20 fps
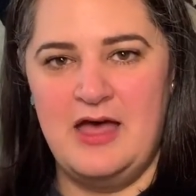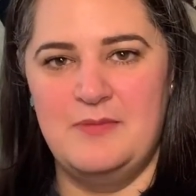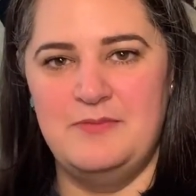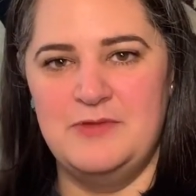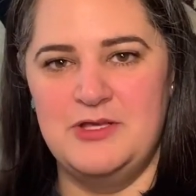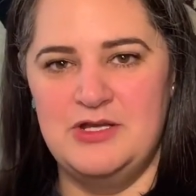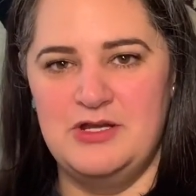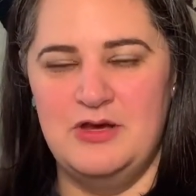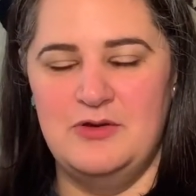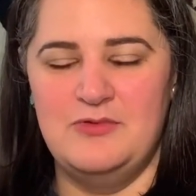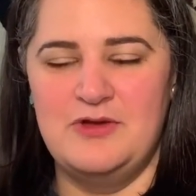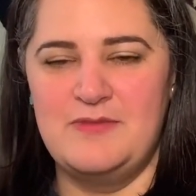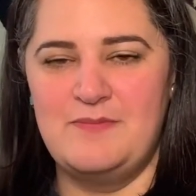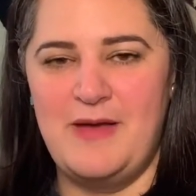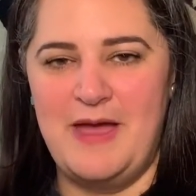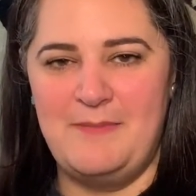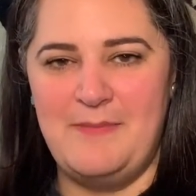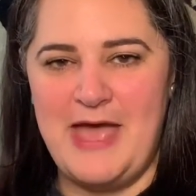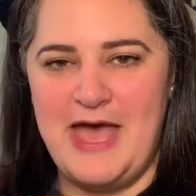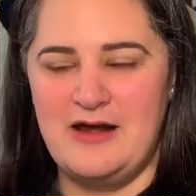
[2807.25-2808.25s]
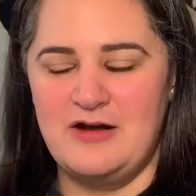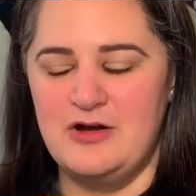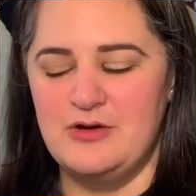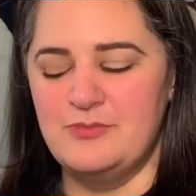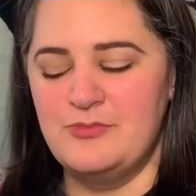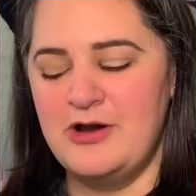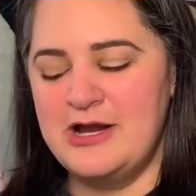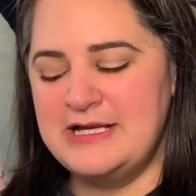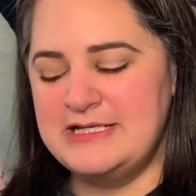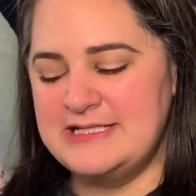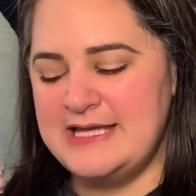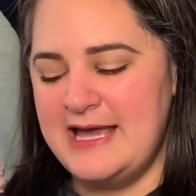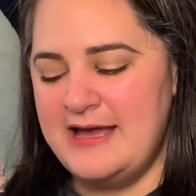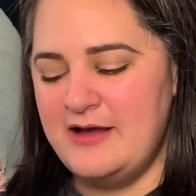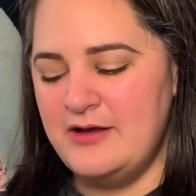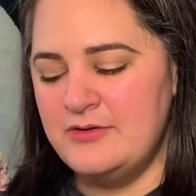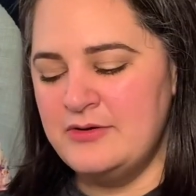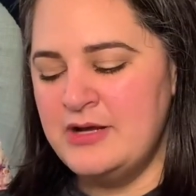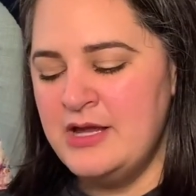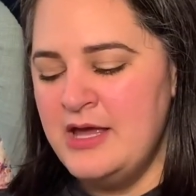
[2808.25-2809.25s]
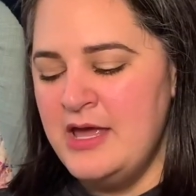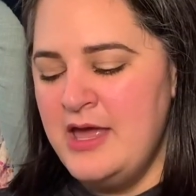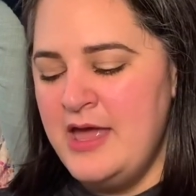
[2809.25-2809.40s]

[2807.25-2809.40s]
you know, with my pattern breakdown